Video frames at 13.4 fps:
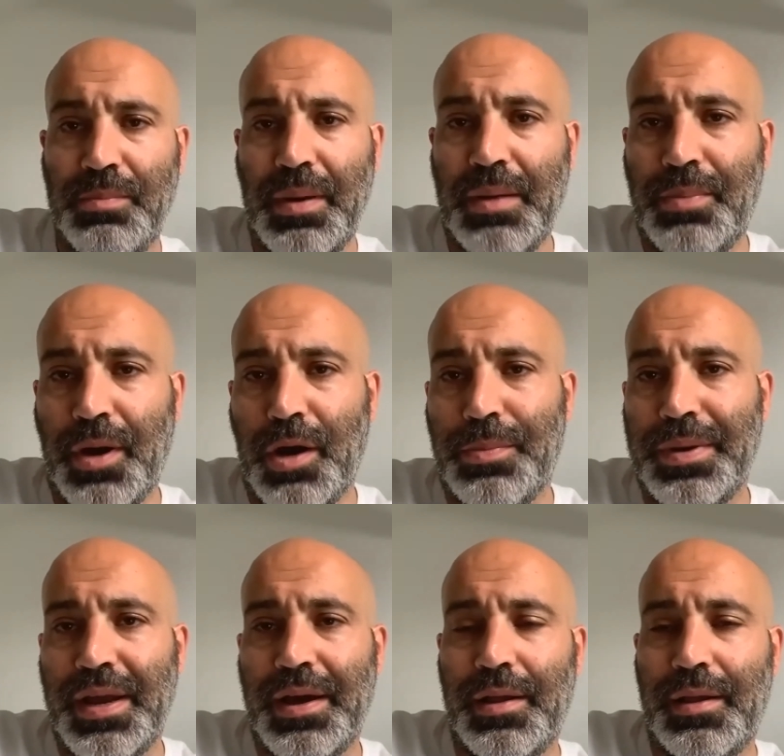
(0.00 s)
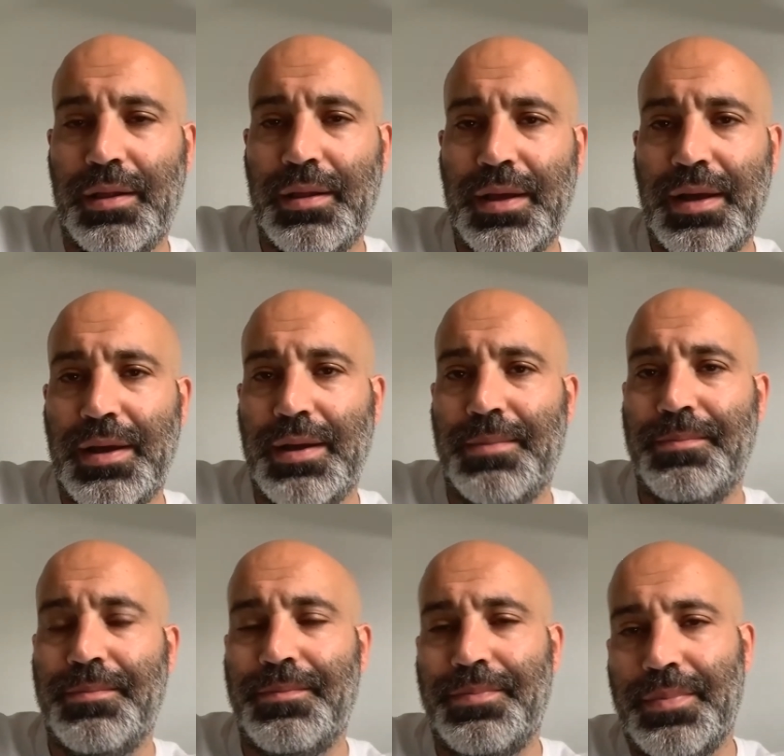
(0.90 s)
Ben Barbanel,
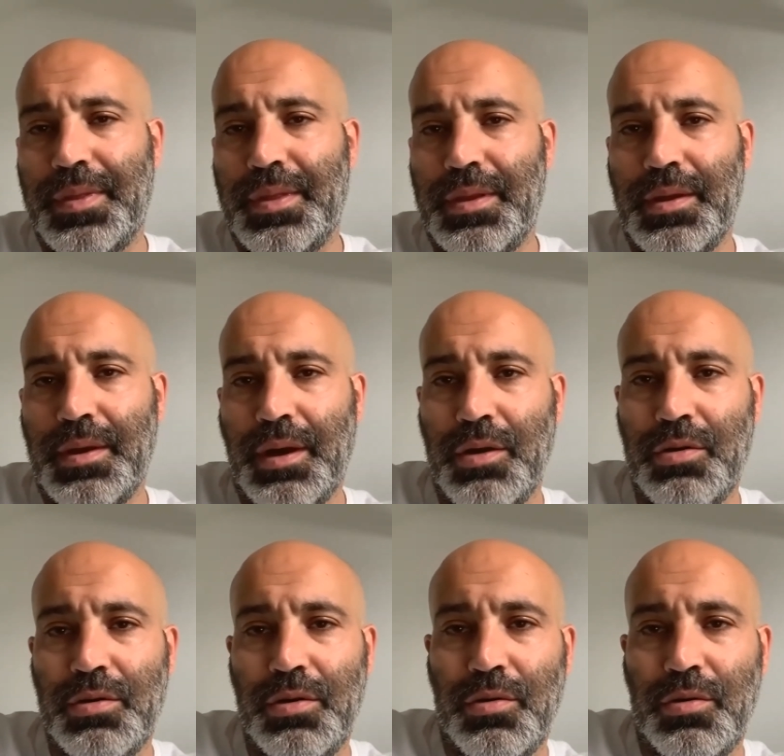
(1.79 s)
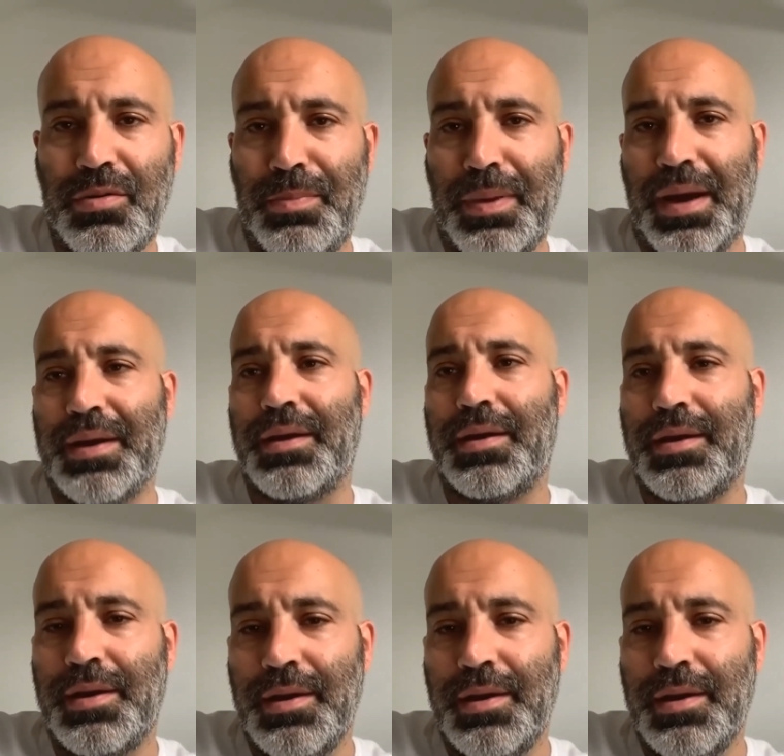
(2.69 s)
Oak North Bank.